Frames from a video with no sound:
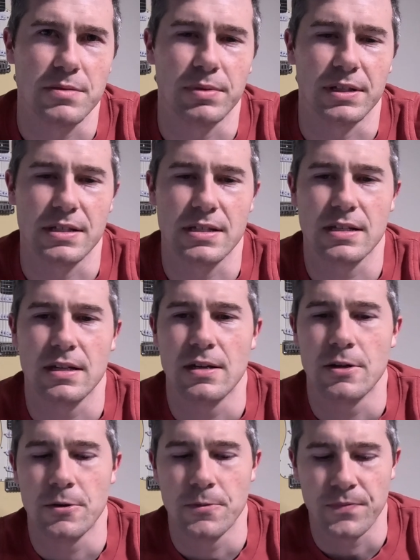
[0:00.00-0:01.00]
splints.
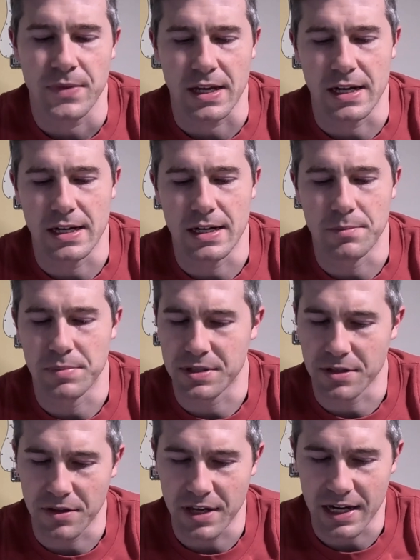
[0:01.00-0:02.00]
But
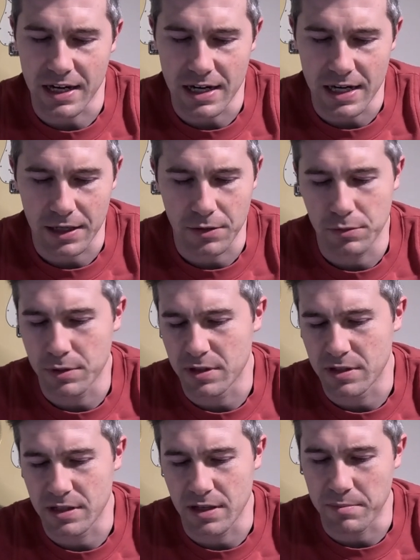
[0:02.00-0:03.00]
so that hike
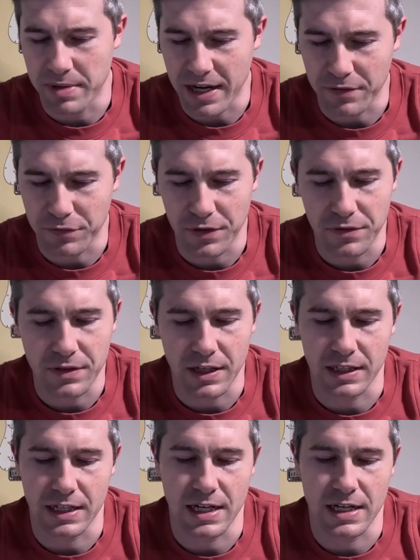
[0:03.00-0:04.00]
was about
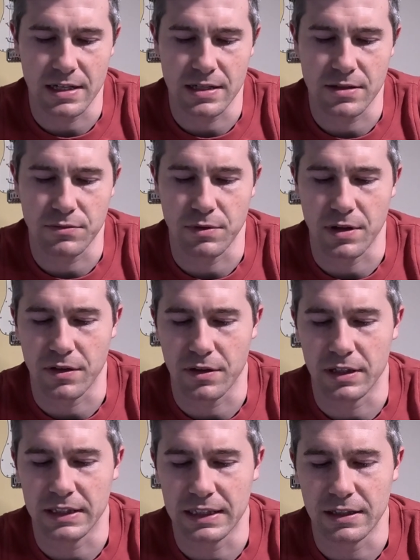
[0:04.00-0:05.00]
15 Ks with
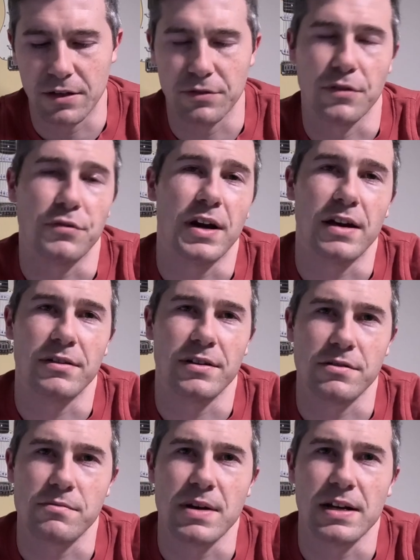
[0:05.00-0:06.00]
a little over
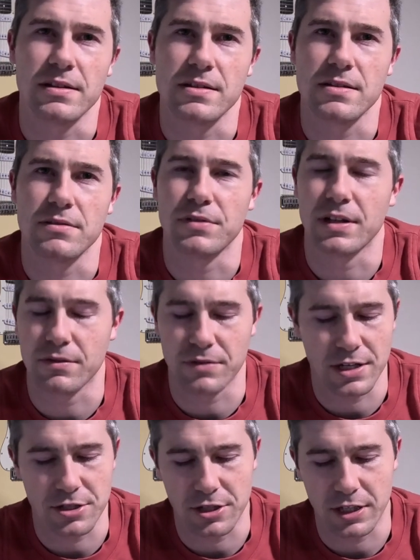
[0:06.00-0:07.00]
500 meters of
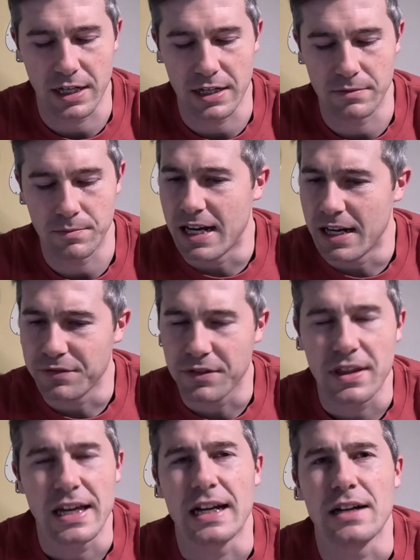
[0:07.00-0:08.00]
elevation gain.
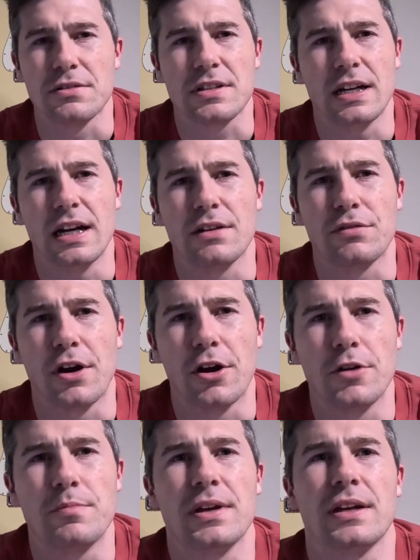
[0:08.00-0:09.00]
After that, I was kind of
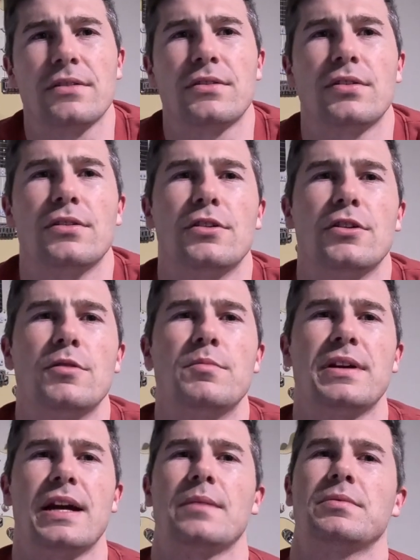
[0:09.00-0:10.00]
hoping to
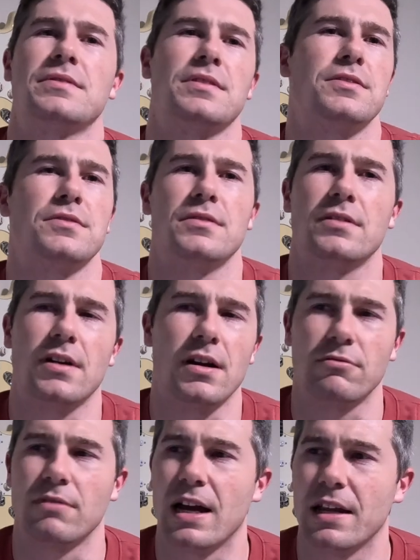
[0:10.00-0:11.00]
be able to do a
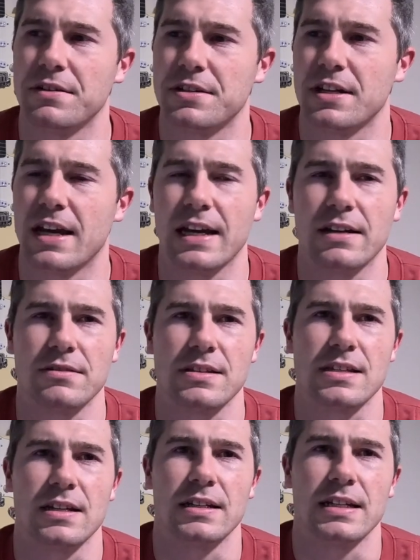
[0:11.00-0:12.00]
run today on
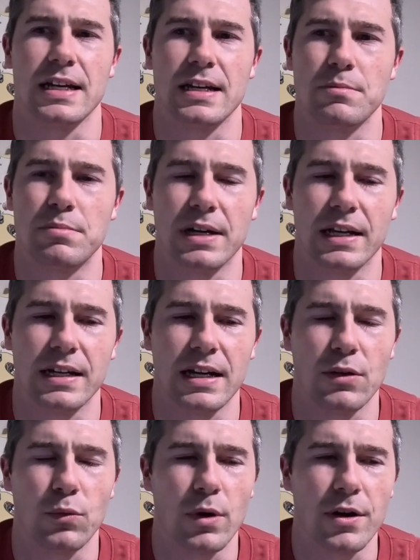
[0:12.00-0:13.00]
Sunday, but
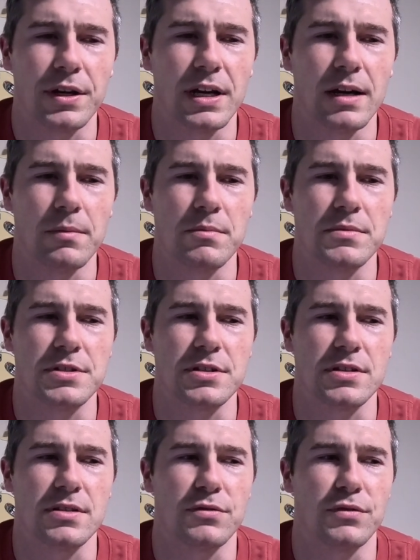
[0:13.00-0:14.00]
I woke up just